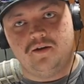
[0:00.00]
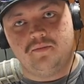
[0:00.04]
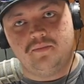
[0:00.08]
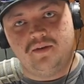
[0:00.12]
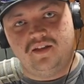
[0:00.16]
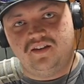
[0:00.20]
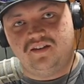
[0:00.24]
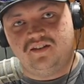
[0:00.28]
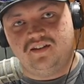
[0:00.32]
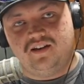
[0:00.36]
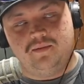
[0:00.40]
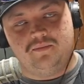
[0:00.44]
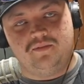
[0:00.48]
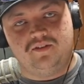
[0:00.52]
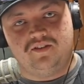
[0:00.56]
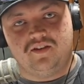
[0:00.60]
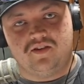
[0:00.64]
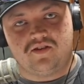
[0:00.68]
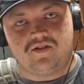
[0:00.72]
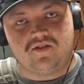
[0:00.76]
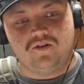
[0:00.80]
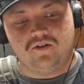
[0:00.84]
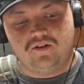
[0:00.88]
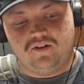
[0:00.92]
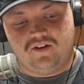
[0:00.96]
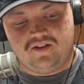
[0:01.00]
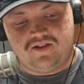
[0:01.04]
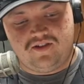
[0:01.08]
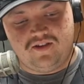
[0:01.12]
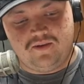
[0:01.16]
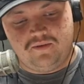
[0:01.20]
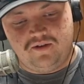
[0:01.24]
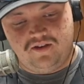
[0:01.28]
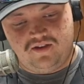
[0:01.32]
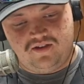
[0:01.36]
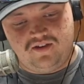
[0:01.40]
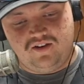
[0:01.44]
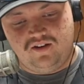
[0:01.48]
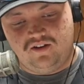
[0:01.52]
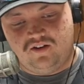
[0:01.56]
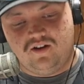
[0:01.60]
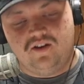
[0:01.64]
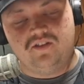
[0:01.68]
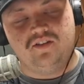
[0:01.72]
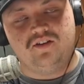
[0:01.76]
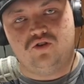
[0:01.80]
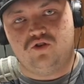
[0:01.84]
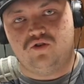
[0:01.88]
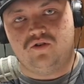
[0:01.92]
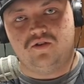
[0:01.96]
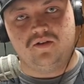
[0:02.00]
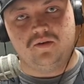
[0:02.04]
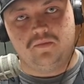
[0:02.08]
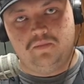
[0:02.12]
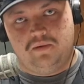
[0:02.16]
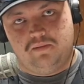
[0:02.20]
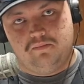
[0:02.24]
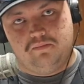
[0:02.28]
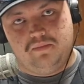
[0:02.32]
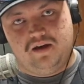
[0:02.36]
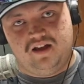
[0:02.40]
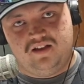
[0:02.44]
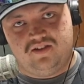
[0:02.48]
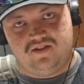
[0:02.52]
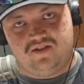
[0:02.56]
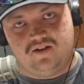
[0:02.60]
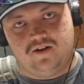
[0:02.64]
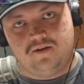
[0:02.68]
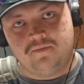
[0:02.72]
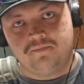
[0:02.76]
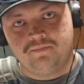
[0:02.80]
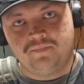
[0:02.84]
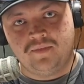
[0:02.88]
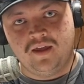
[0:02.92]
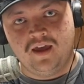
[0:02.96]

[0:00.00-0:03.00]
And by the time that this girl gets to be a senior, I think she's going to be a monster.